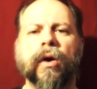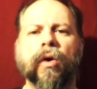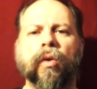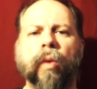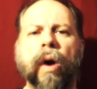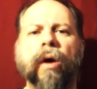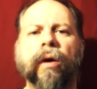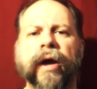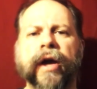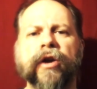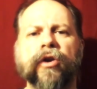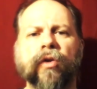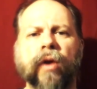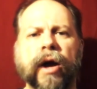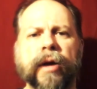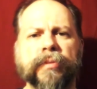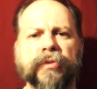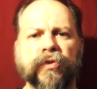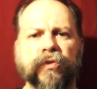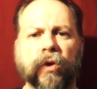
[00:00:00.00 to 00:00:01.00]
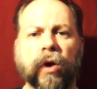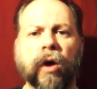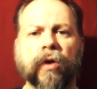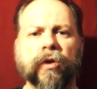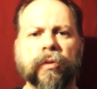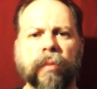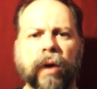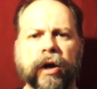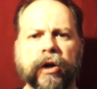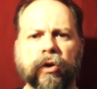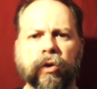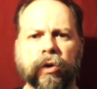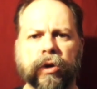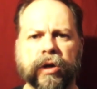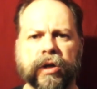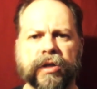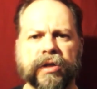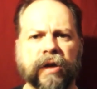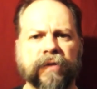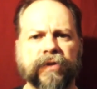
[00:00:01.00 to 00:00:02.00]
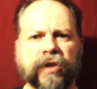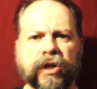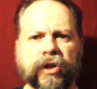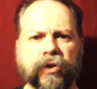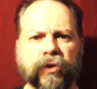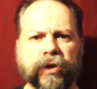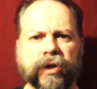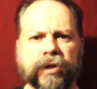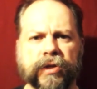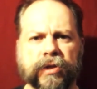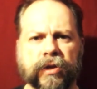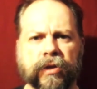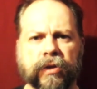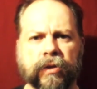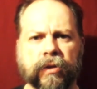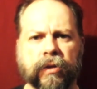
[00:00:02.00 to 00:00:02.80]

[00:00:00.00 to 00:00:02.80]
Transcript: While hate crimes for other minorities have decreased,